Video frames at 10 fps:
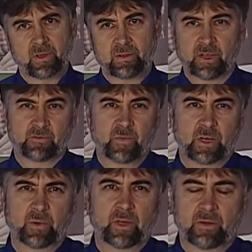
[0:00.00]
That's money
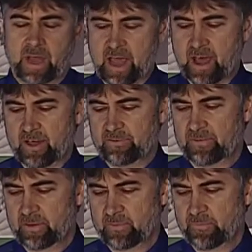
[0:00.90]
we don't have.
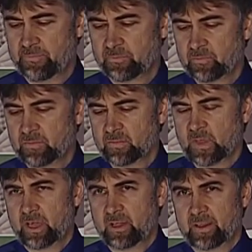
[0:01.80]

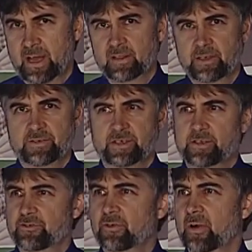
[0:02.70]
That leaves us a
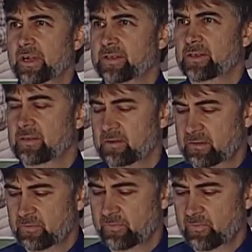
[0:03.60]
choice.
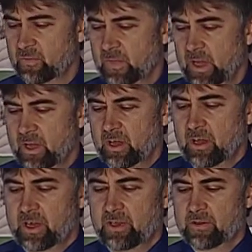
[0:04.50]

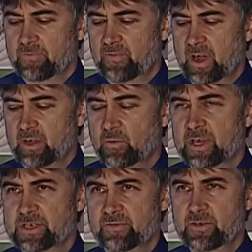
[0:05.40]
Either find
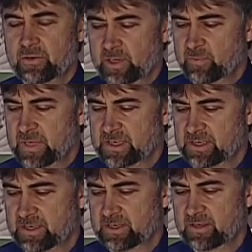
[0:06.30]
ways of doing
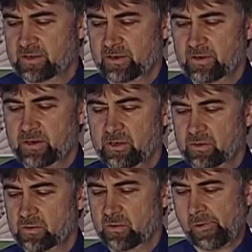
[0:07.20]
business that are
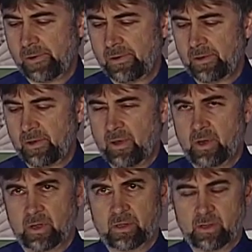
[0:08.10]
new
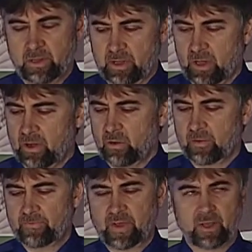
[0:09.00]
or
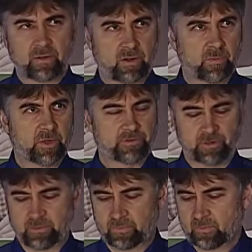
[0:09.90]
fail in our
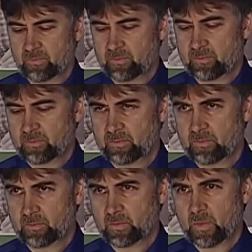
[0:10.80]
mission.
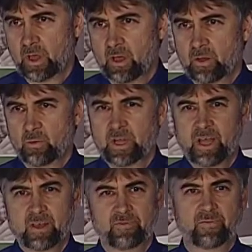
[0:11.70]
We
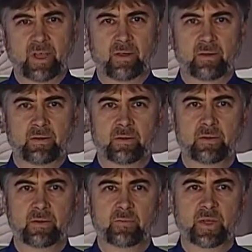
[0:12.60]
can't fail
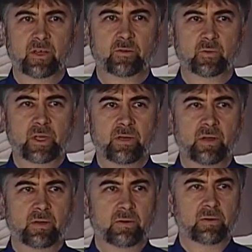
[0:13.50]
because we
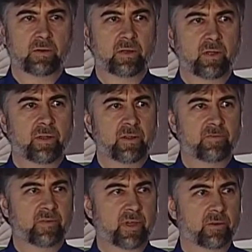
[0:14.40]
know that
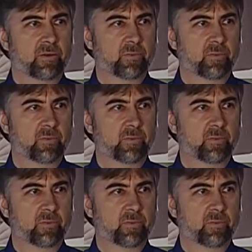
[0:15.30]
failure